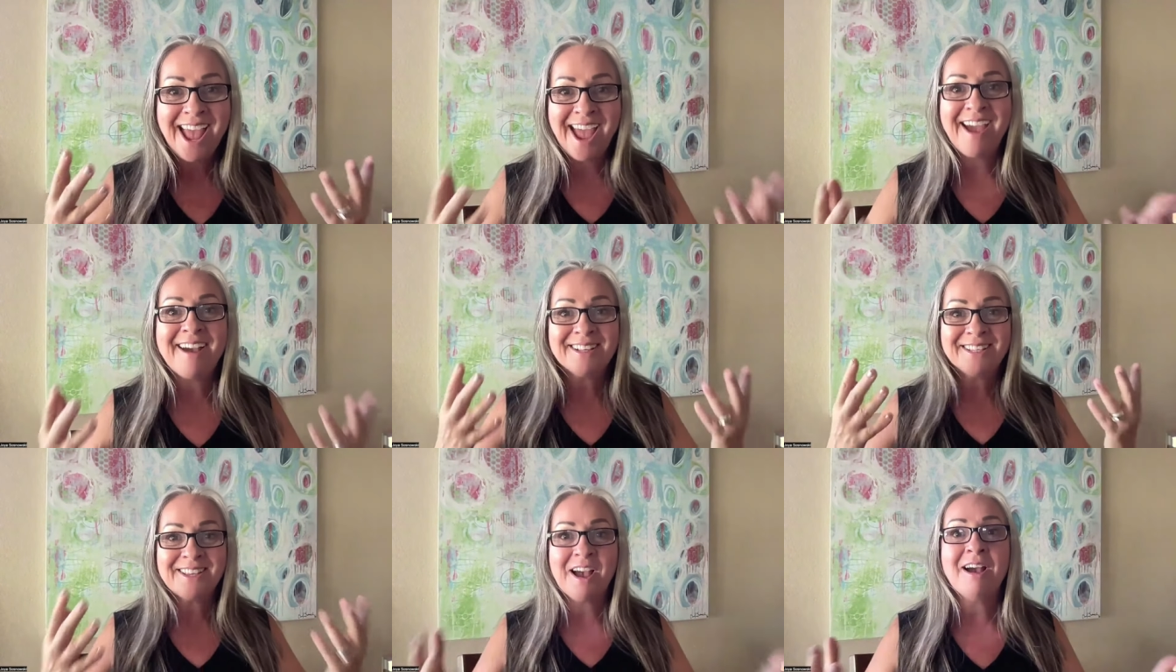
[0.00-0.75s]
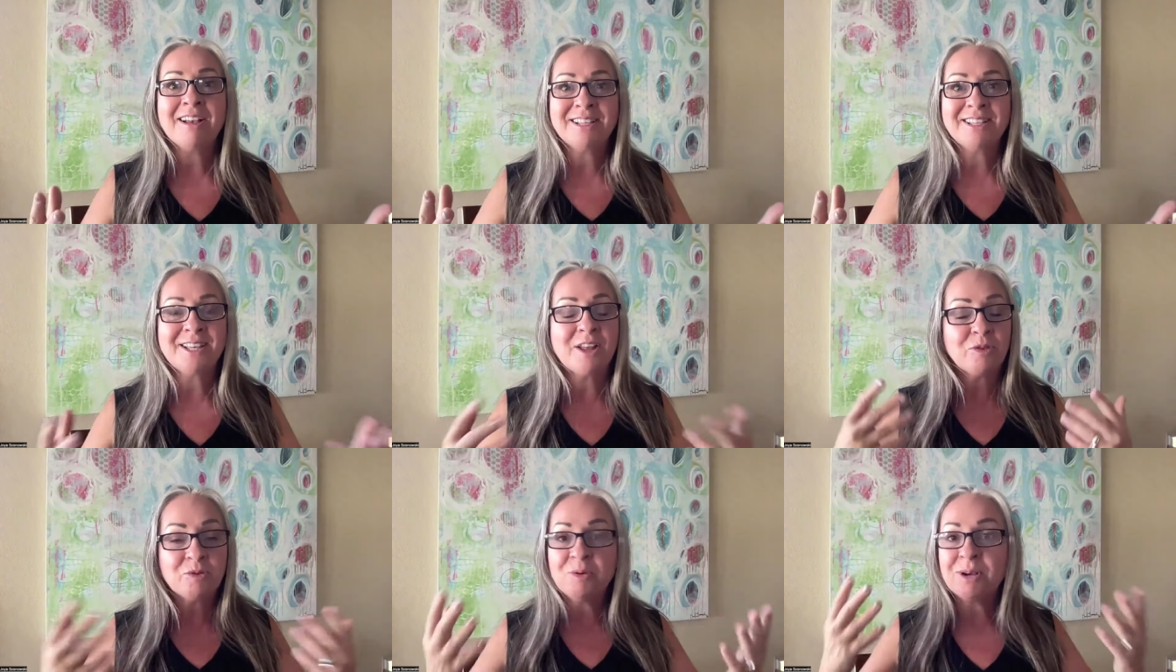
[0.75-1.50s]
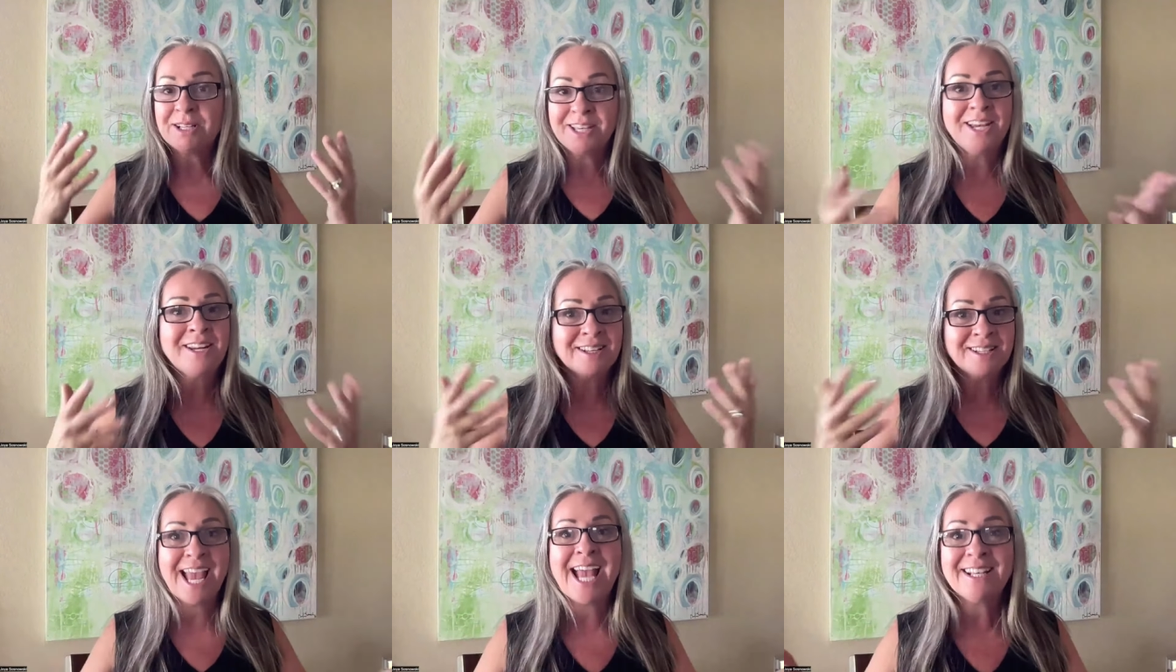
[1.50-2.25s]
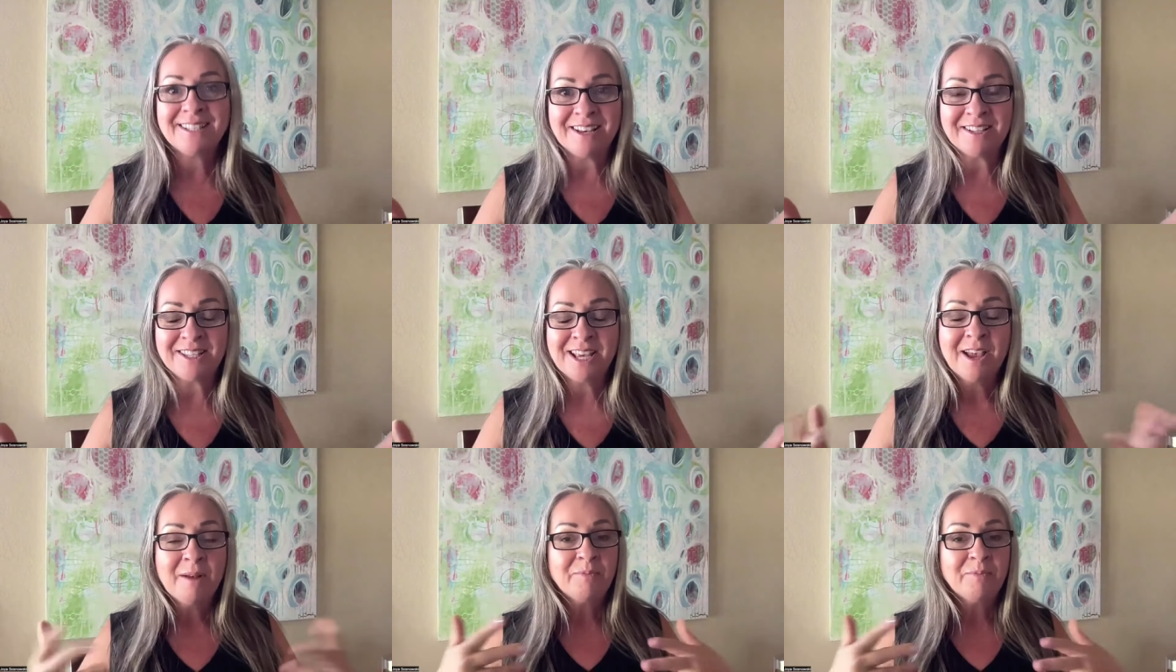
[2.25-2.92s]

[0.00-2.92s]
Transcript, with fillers: as us, through us, in us, as us,